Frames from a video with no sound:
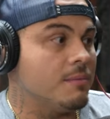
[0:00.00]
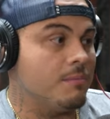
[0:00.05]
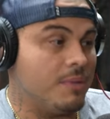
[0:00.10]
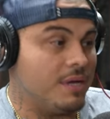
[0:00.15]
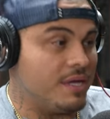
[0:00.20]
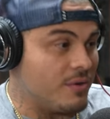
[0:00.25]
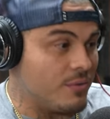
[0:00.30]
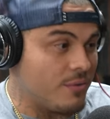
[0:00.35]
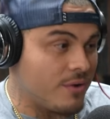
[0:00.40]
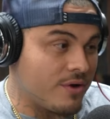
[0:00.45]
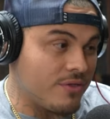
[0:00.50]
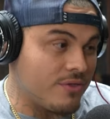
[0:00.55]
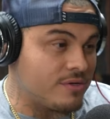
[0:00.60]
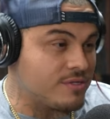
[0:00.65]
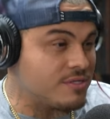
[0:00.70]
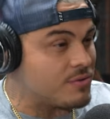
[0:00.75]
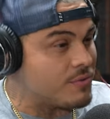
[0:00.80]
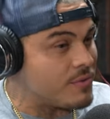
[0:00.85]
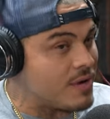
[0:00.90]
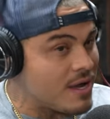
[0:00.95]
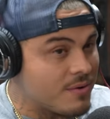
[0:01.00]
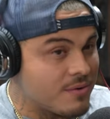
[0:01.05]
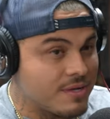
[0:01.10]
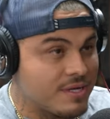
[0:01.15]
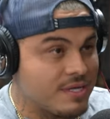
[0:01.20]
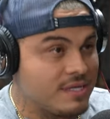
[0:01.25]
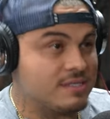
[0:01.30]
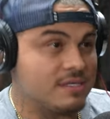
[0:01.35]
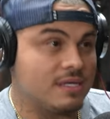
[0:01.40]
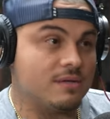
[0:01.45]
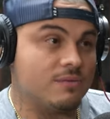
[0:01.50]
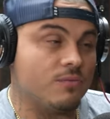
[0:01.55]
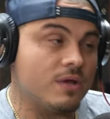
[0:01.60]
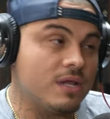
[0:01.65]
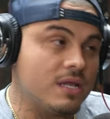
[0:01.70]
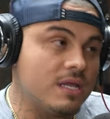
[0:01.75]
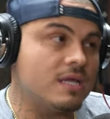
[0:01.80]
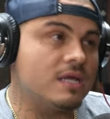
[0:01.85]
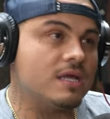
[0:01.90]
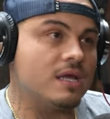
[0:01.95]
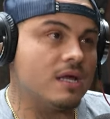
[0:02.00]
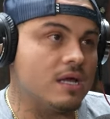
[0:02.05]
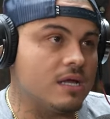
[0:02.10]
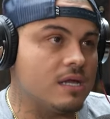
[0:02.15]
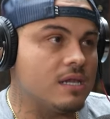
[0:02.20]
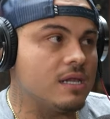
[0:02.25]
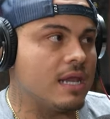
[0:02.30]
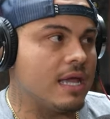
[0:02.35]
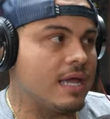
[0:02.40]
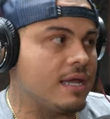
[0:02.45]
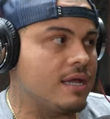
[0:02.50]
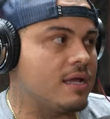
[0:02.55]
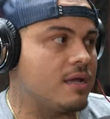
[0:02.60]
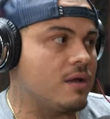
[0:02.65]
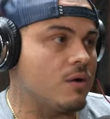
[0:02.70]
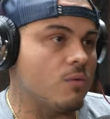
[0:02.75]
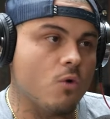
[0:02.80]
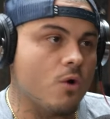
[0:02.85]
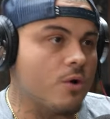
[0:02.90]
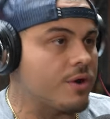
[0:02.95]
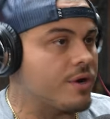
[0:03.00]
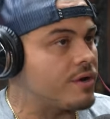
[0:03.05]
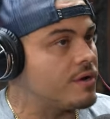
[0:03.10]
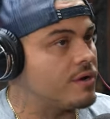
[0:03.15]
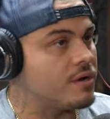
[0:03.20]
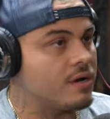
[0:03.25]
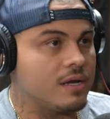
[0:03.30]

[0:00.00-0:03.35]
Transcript: being aware of their surroundings and really like warrior.